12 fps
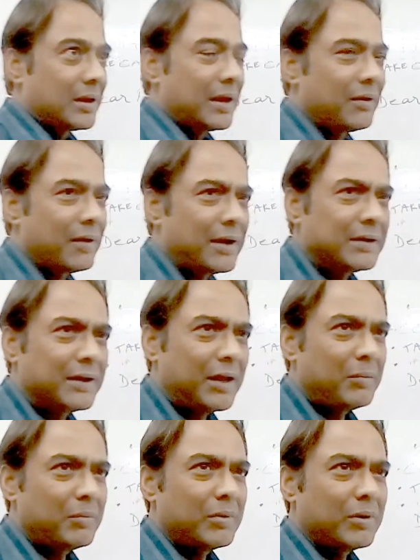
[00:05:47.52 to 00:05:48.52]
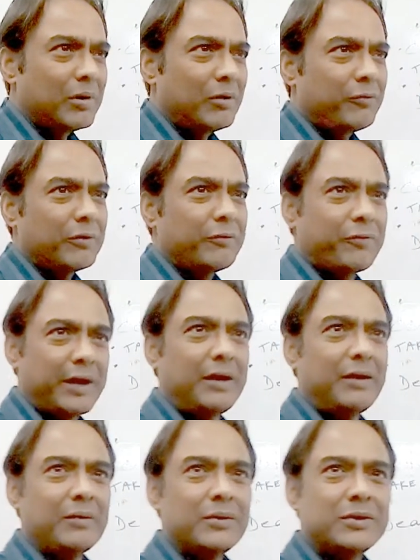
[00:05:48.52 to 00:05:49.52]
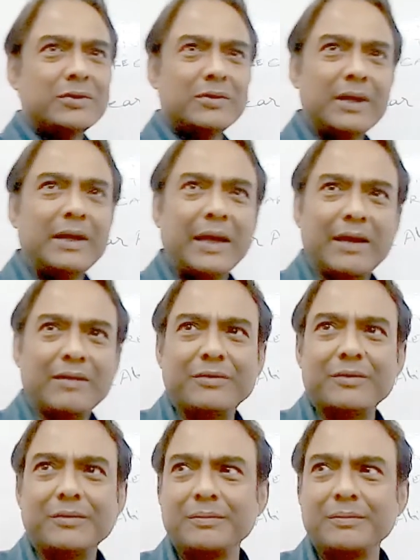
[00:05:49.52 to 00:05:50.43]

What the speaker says: And write the name of a friend which you really have.